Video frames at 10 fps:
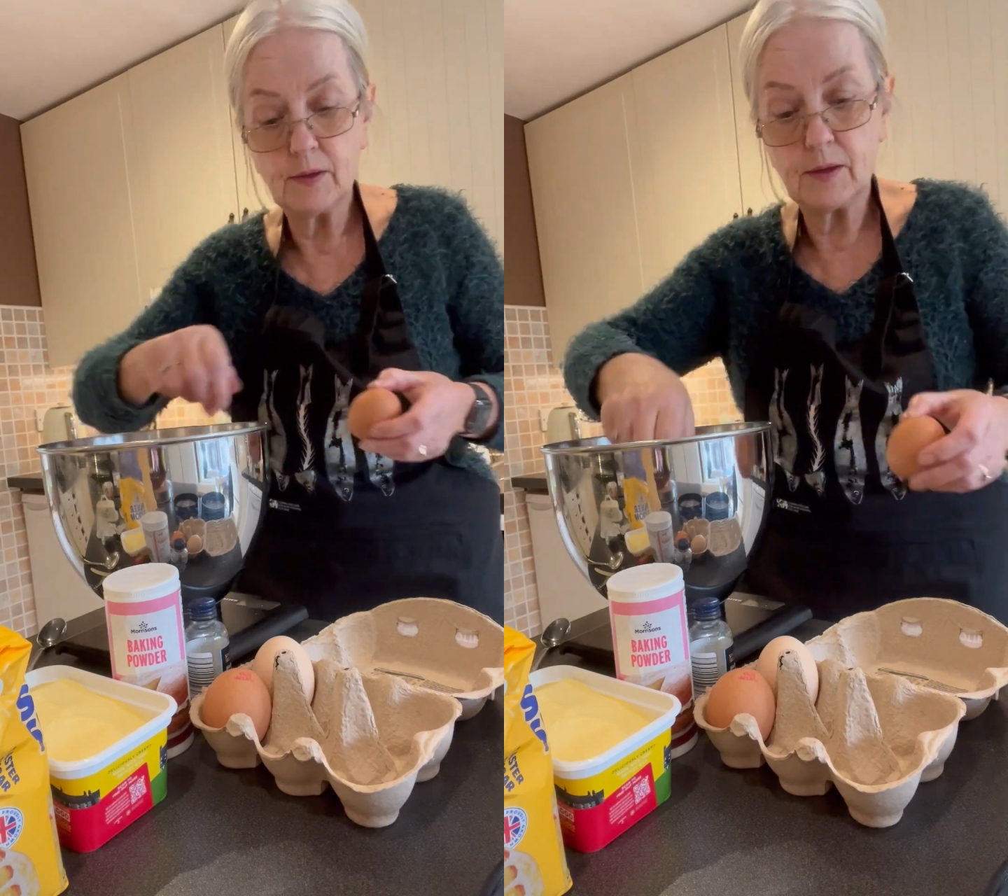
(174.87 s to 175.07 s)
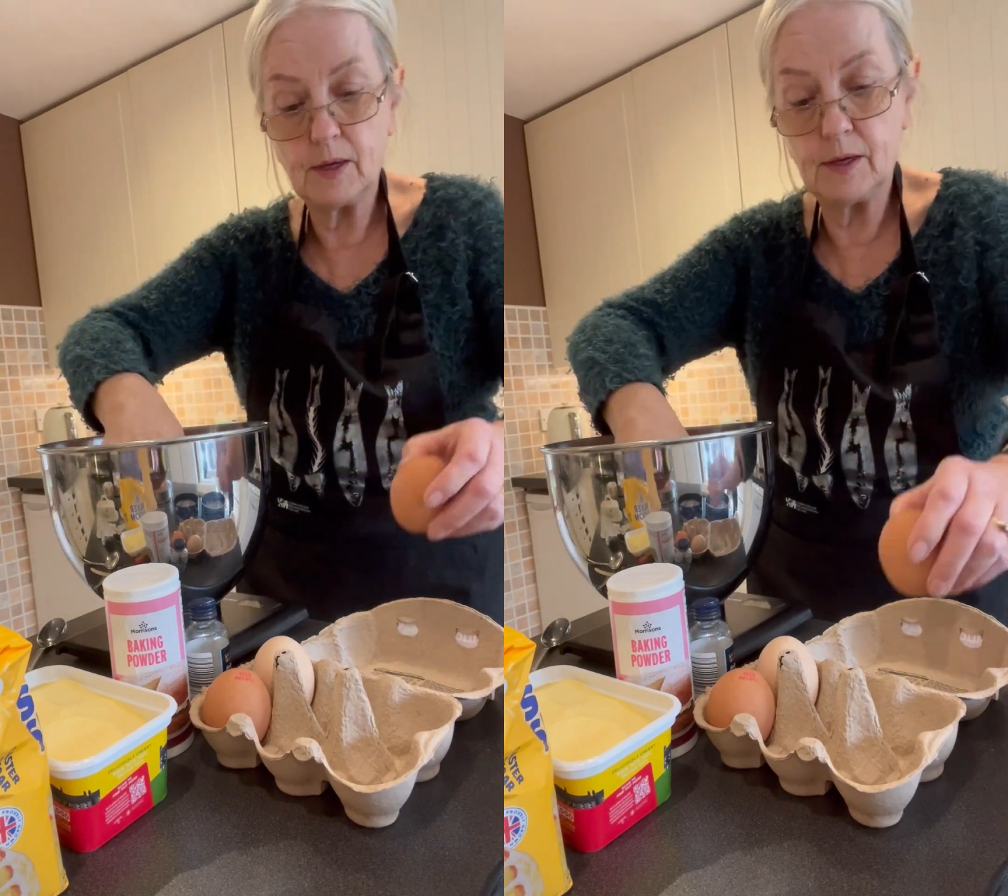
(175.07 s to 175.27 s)

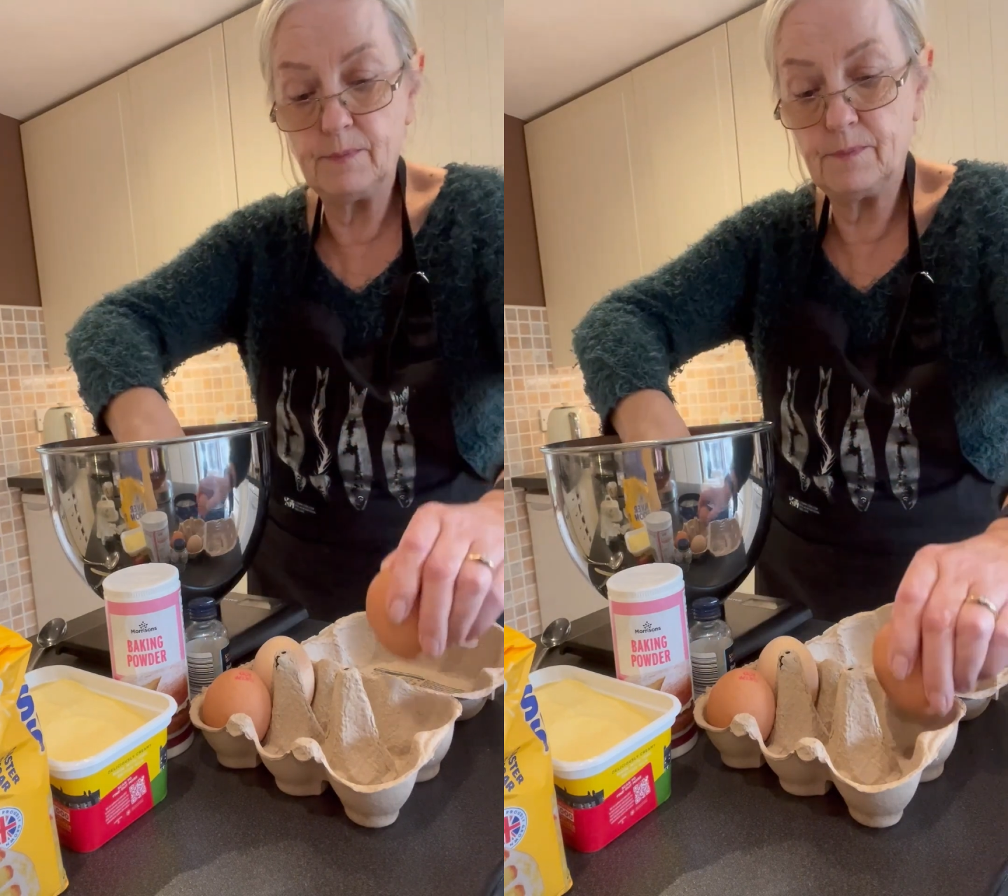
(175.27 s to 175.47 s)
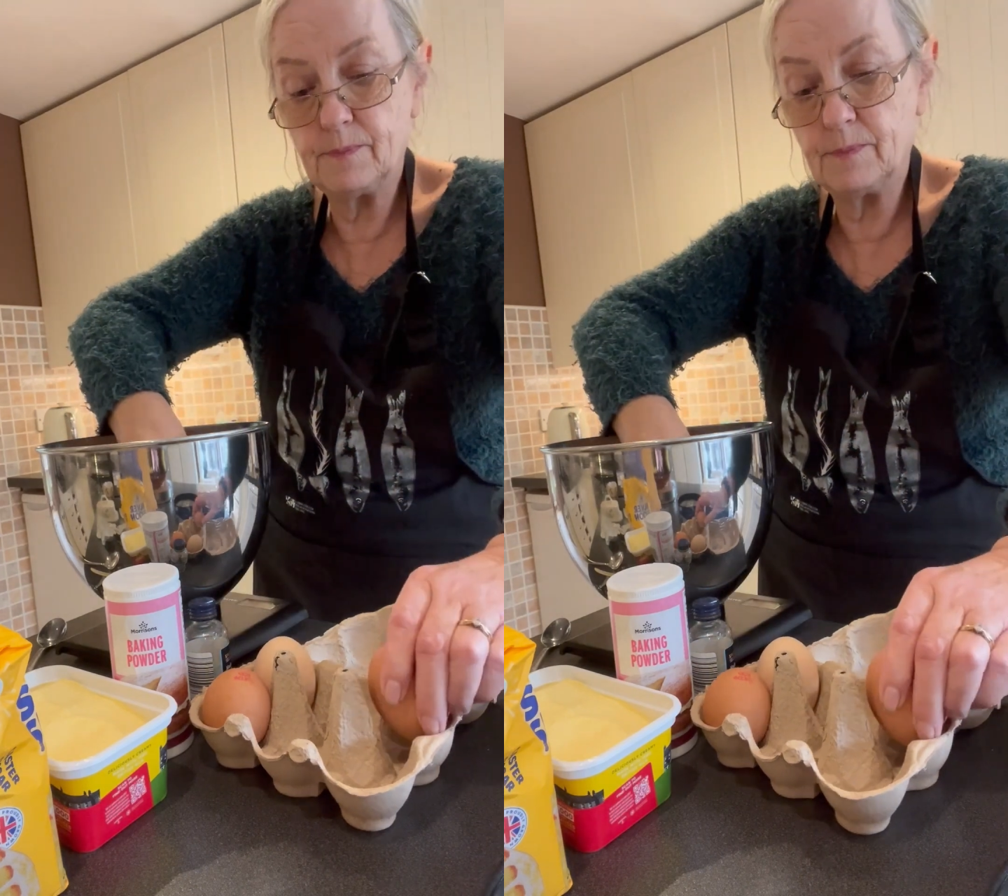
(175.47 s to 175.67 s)

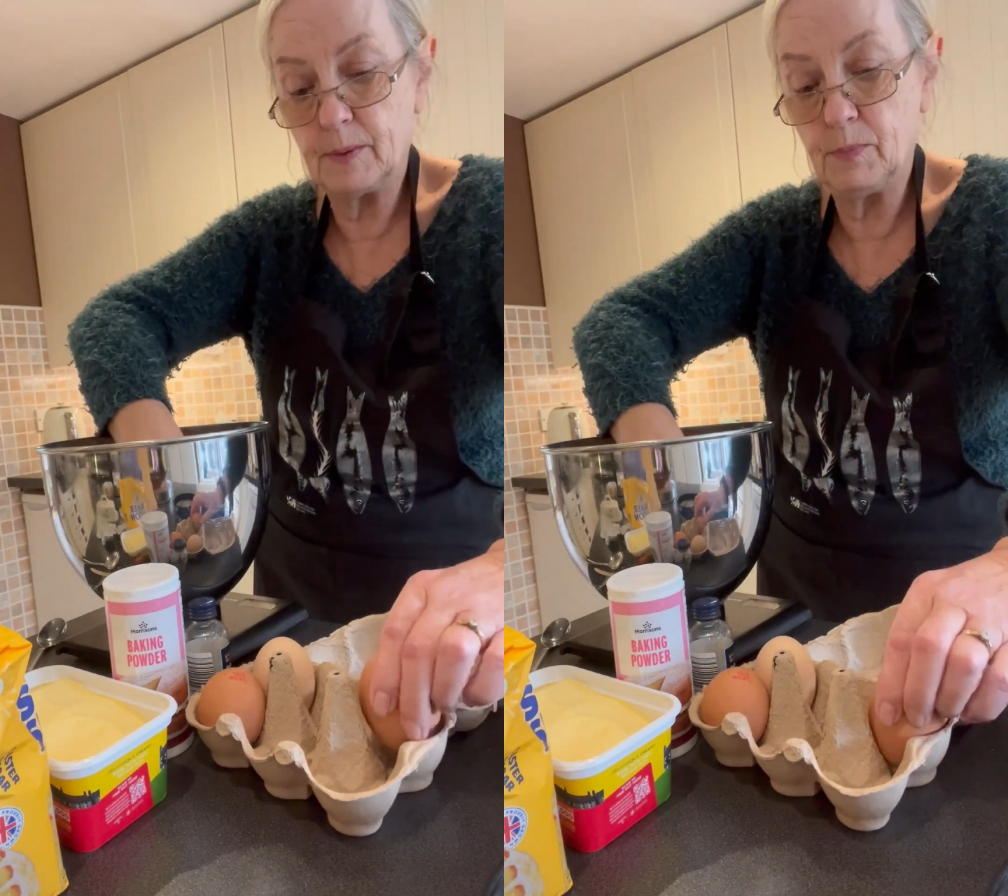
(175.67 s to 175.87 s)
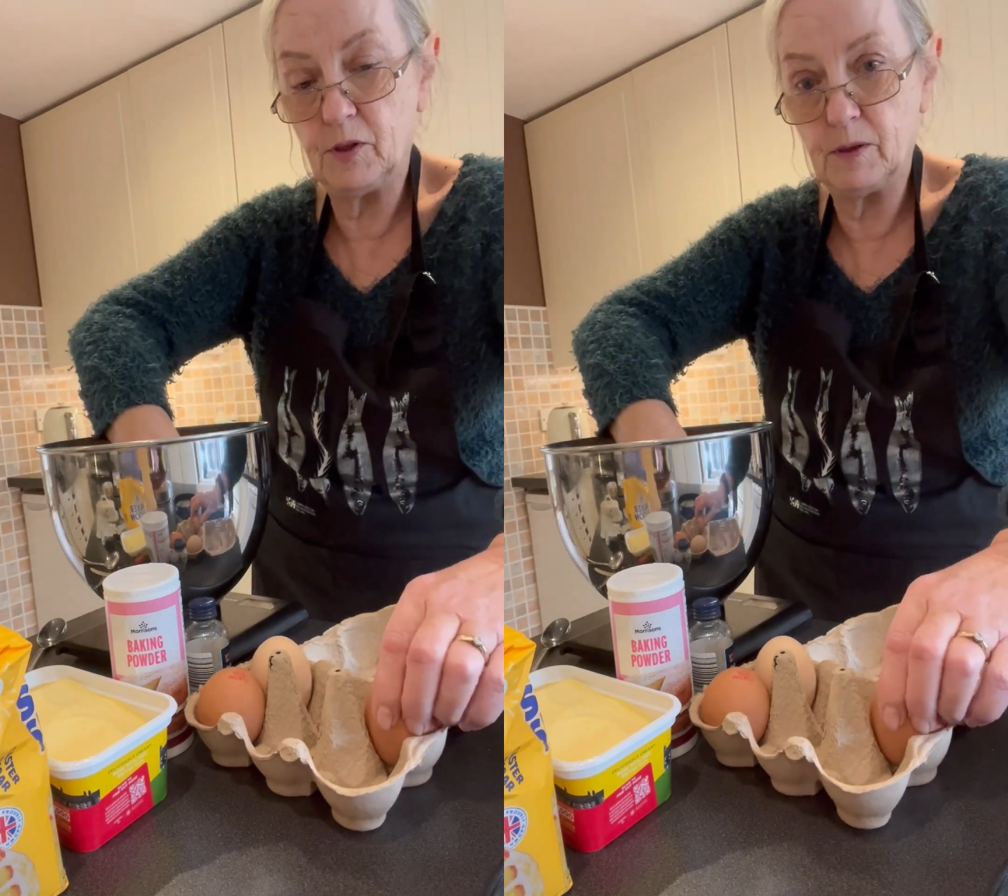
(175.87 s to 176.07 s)

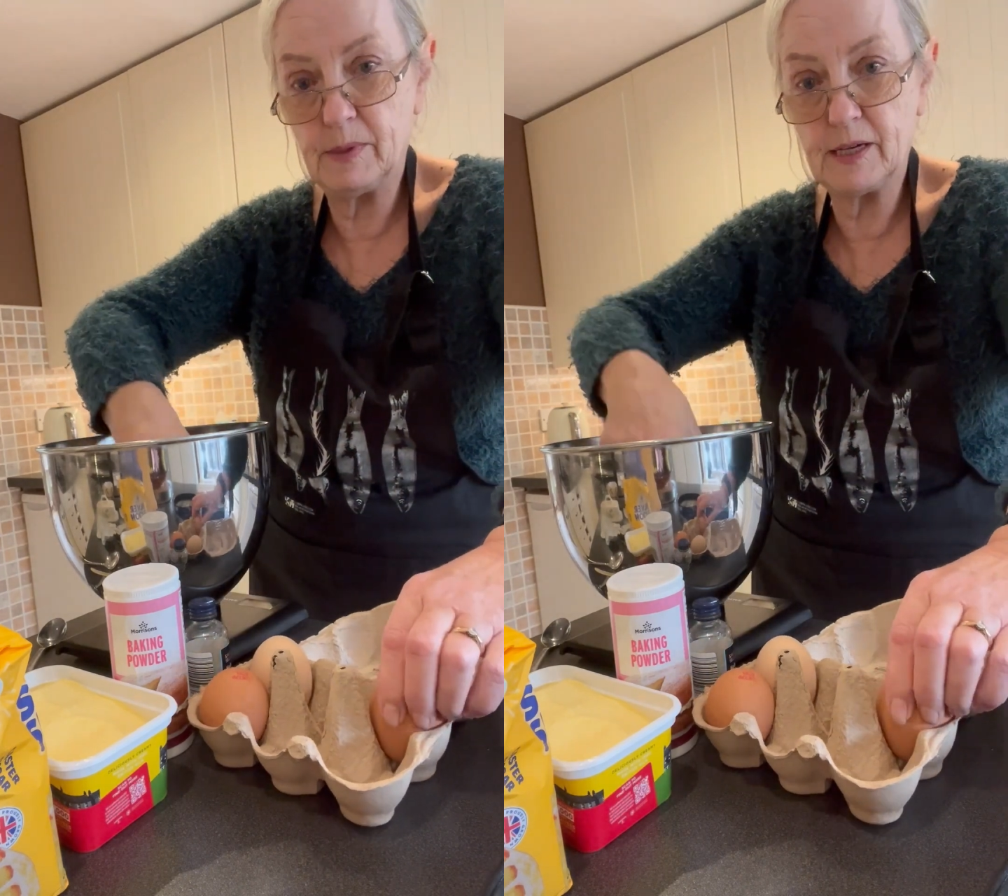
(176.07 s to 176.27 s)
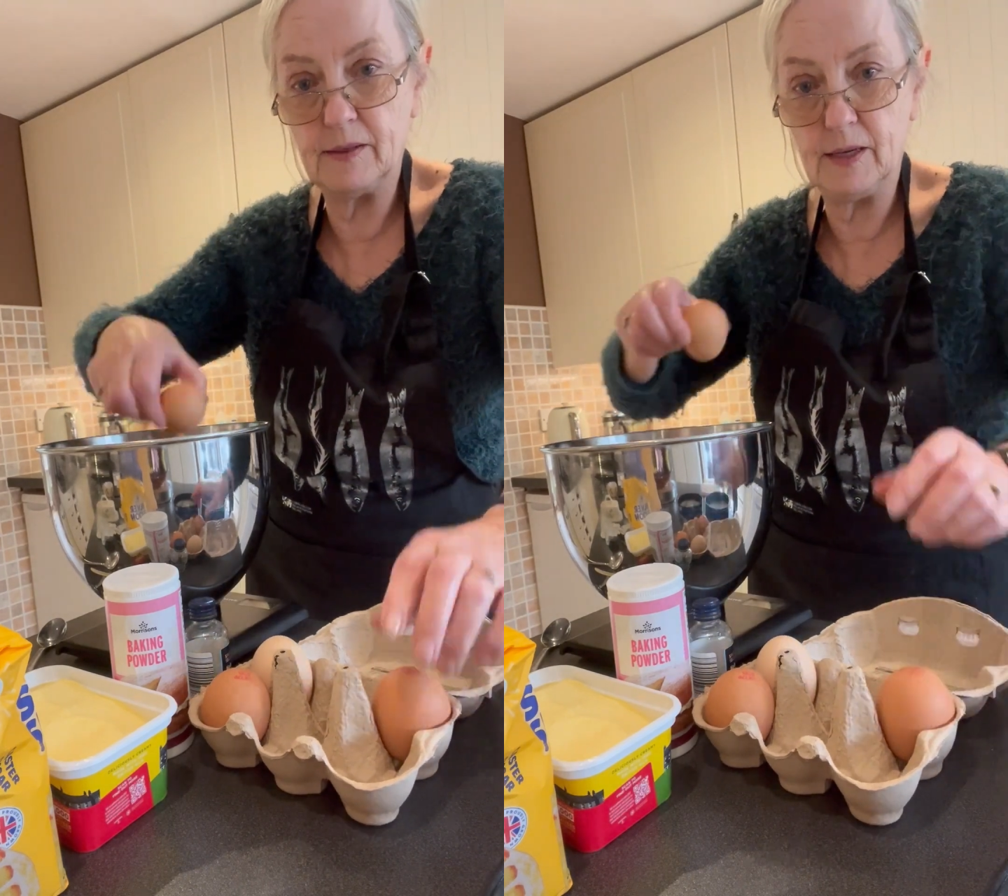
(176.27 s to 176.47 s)
put them back in